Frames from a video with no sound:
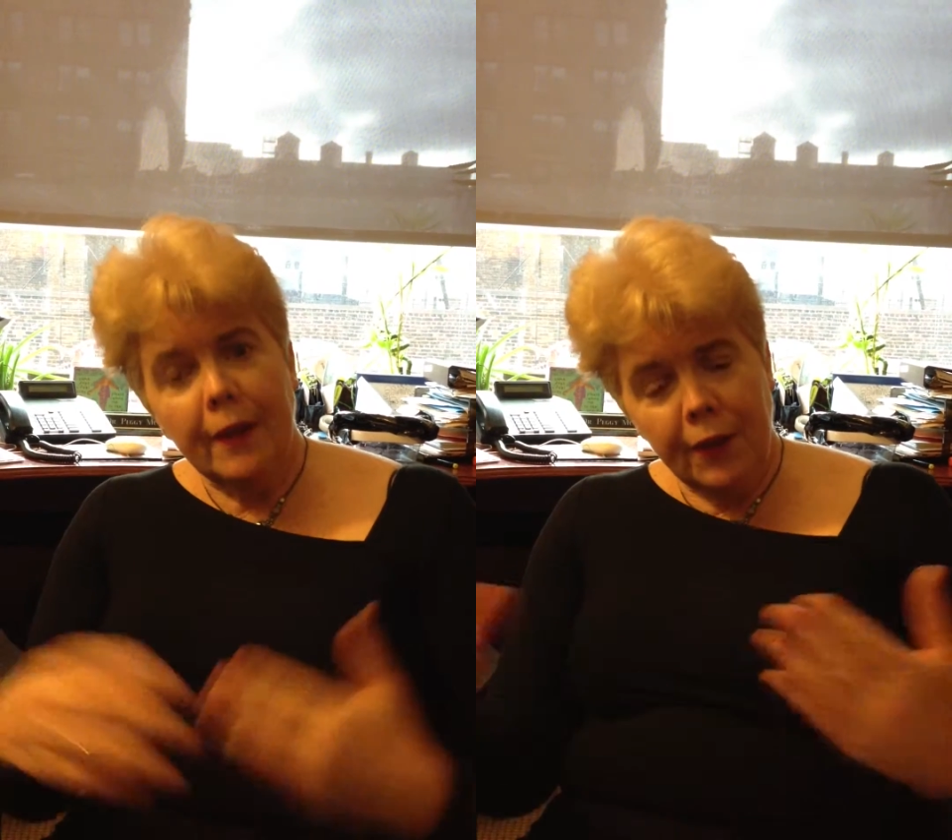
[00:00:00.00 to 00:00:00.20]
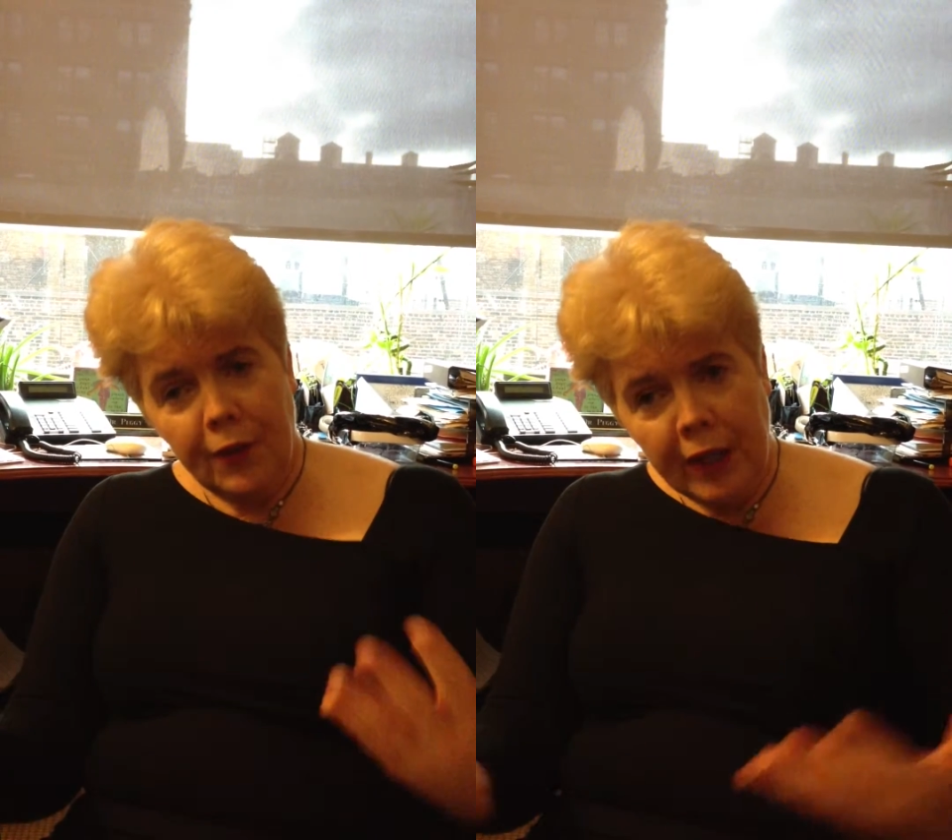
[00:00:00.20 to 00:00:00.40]

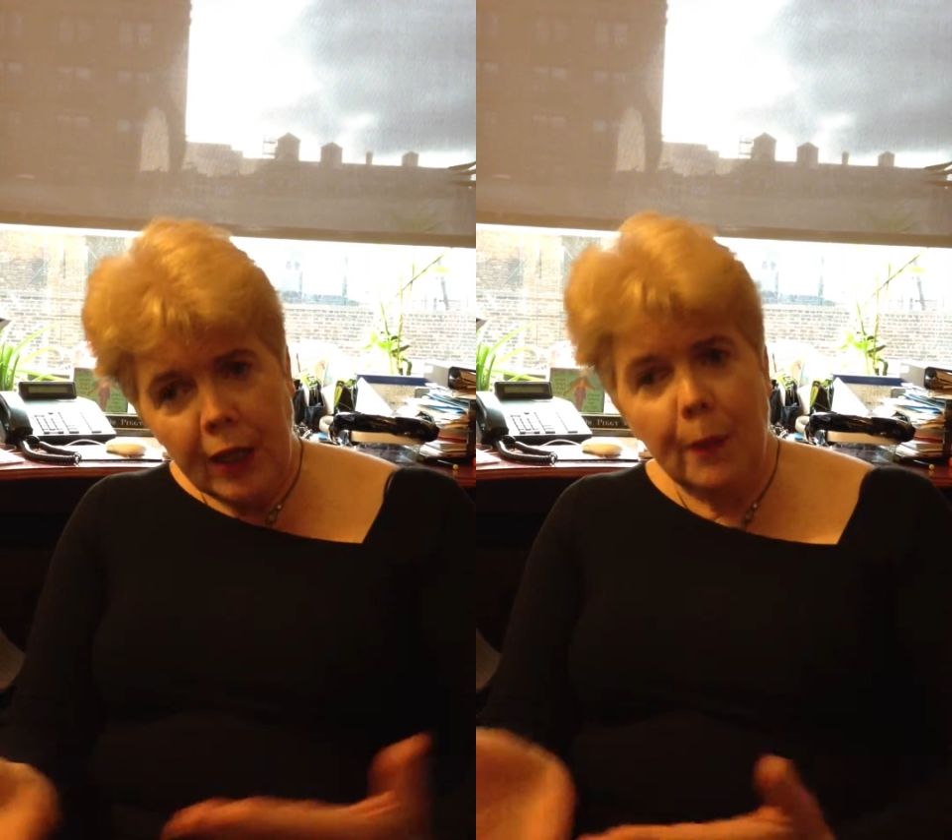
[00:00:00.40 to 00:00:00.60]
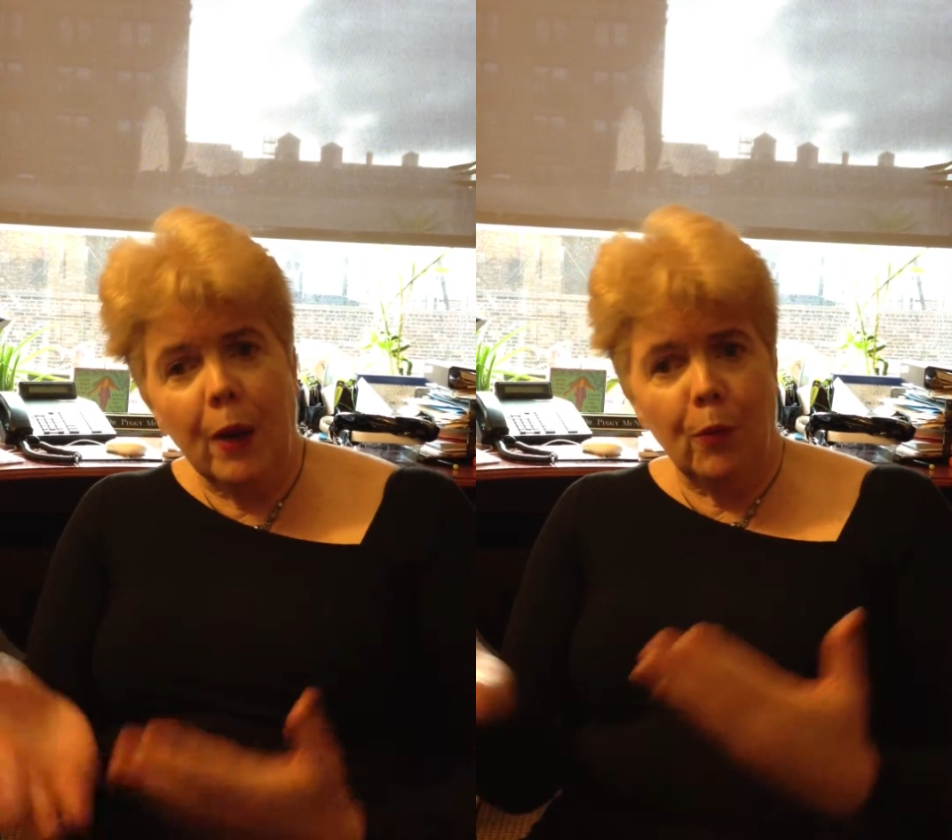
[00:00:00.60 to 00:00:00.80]
Let's
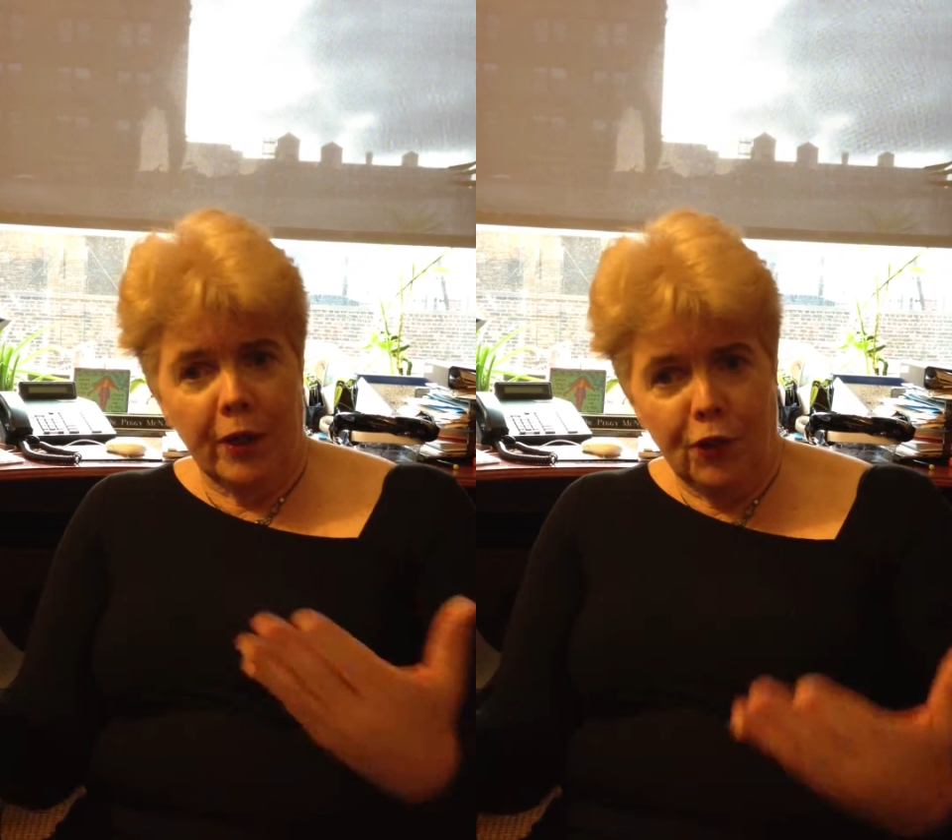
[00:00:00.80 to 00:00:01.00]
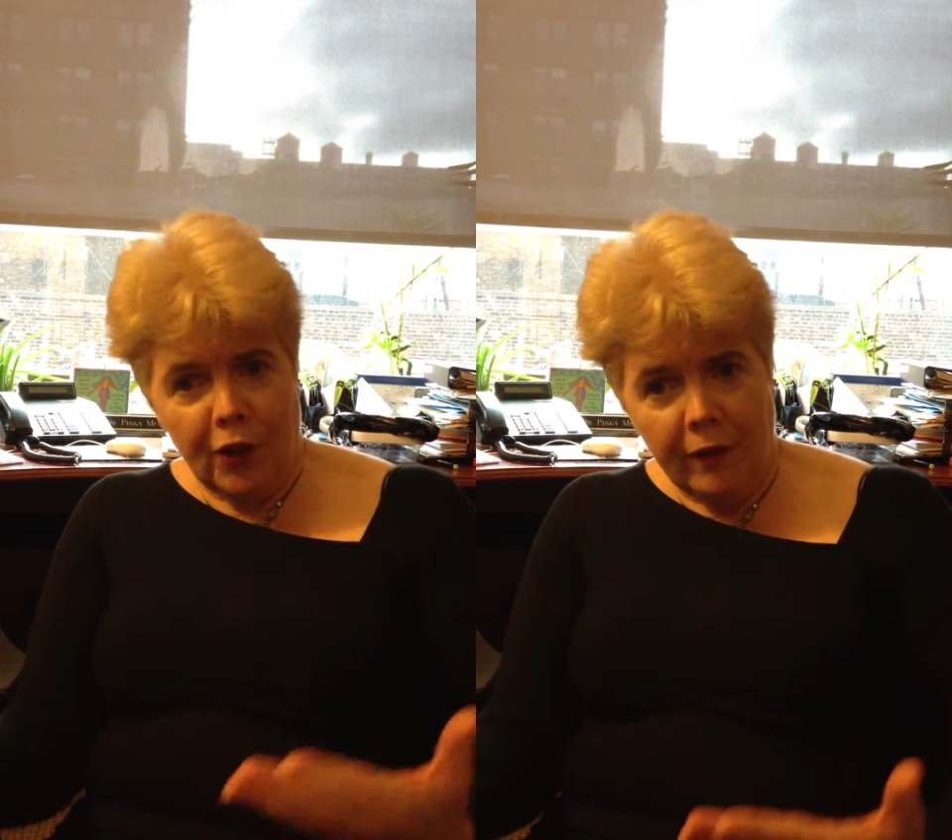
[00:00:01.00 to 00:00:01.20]
think about
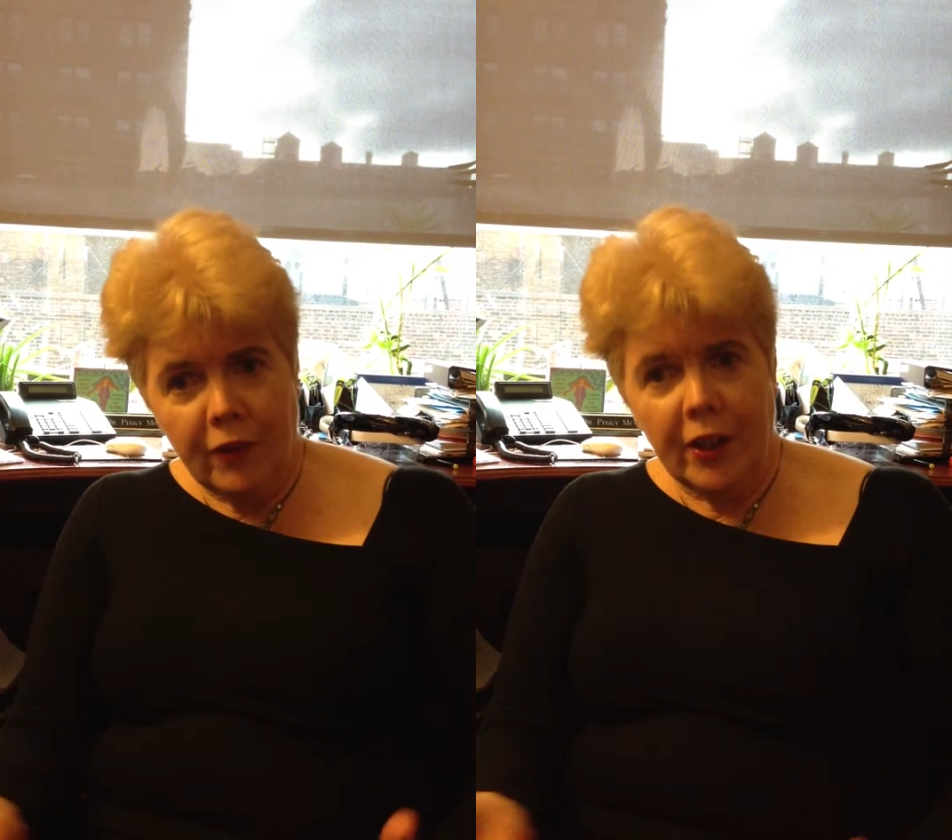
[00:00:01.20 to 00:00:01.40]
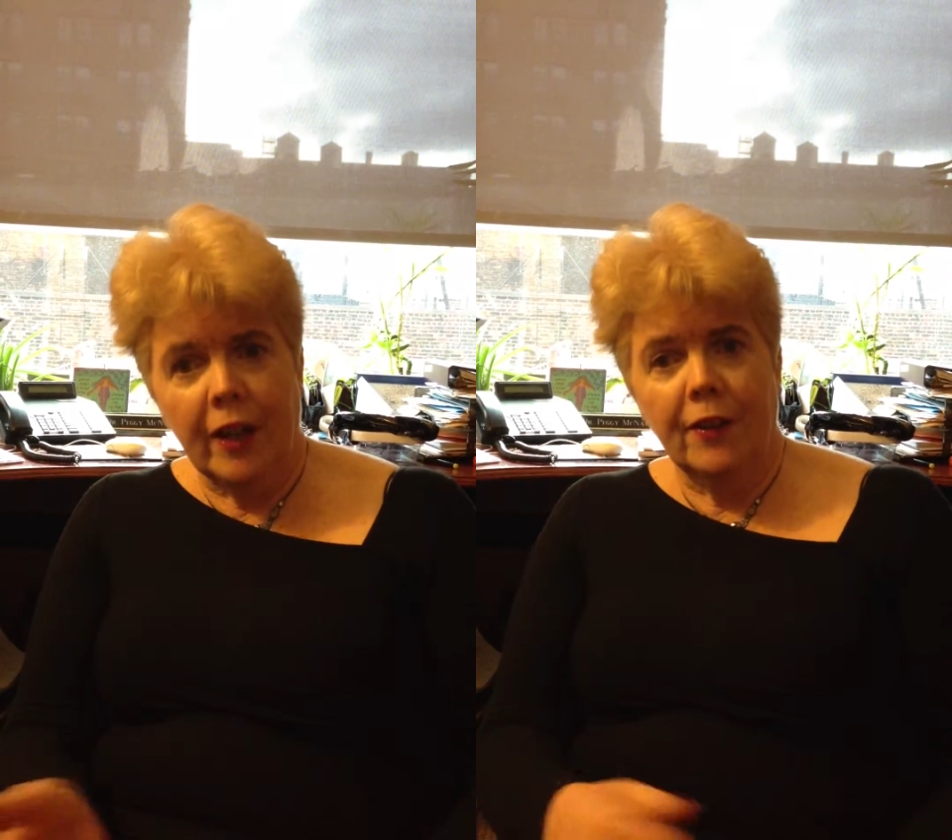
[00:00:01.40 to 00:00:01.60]
what a chef
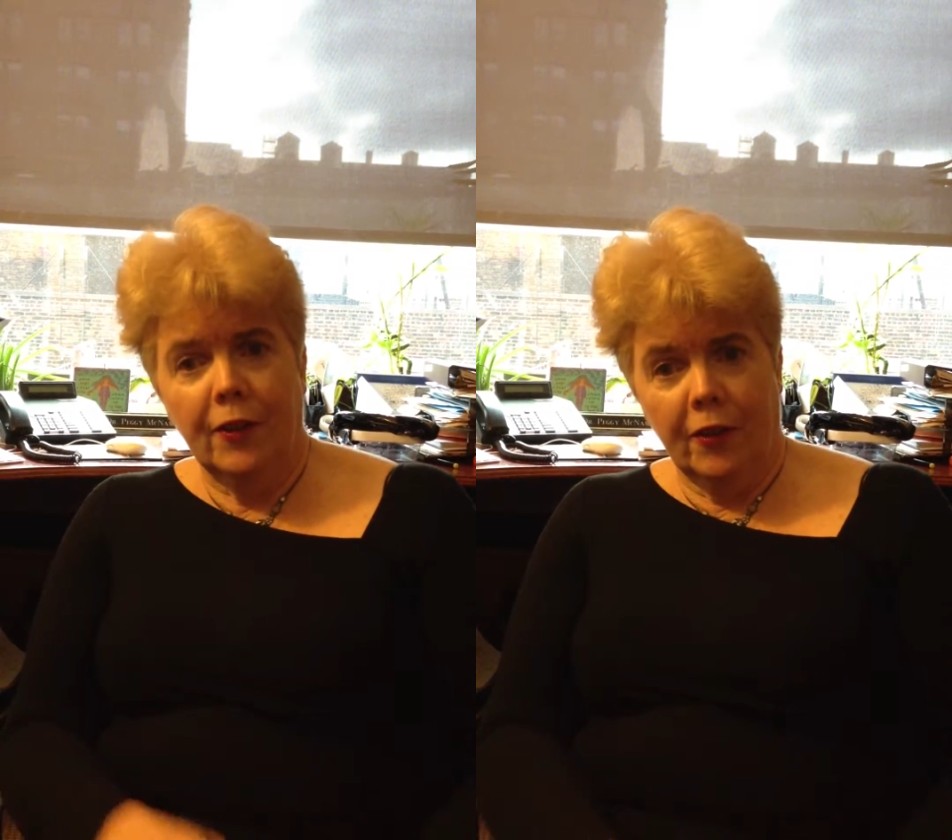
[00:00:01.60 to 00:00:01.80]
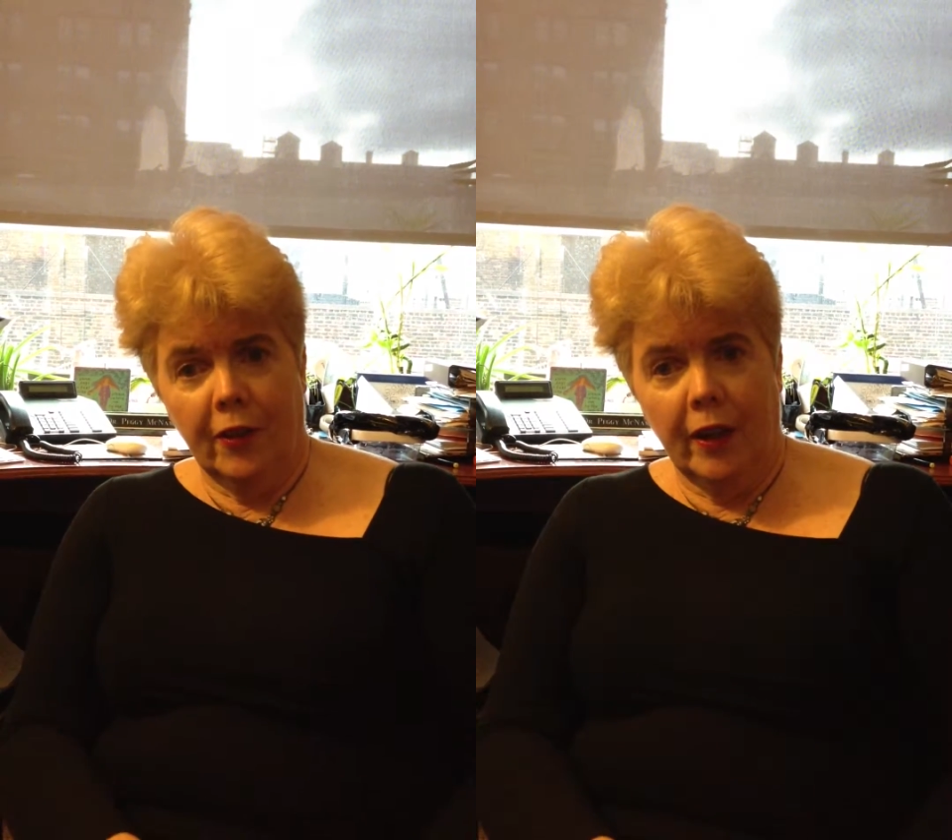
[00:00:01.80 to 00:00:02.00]

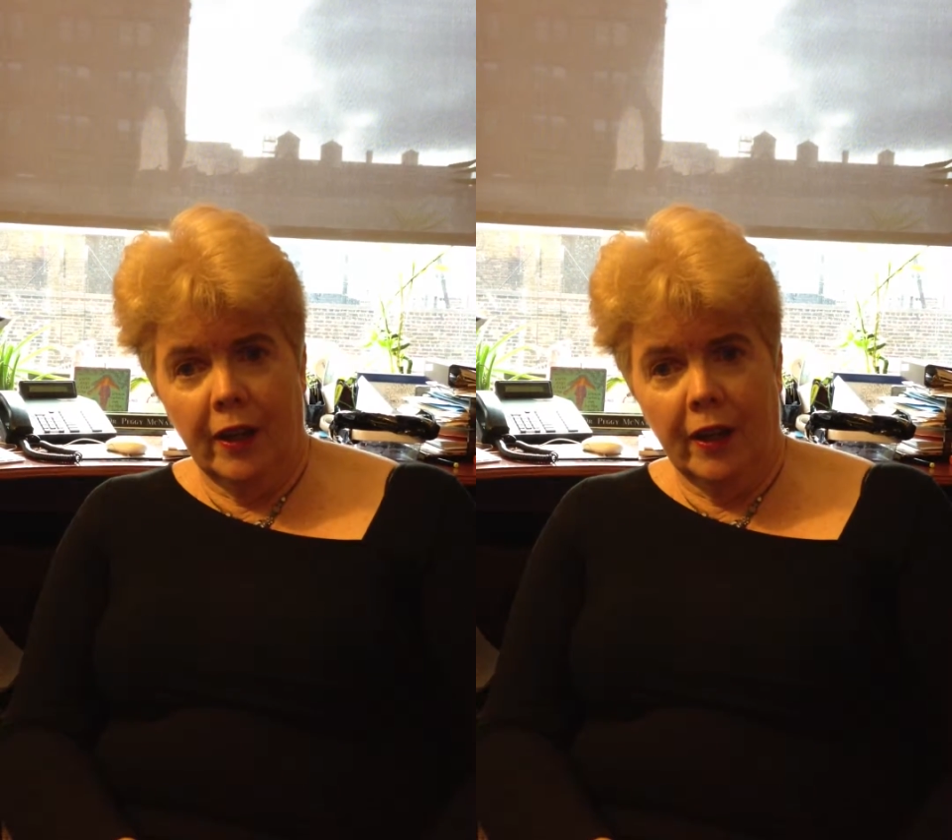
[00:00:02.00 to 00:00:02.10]
does.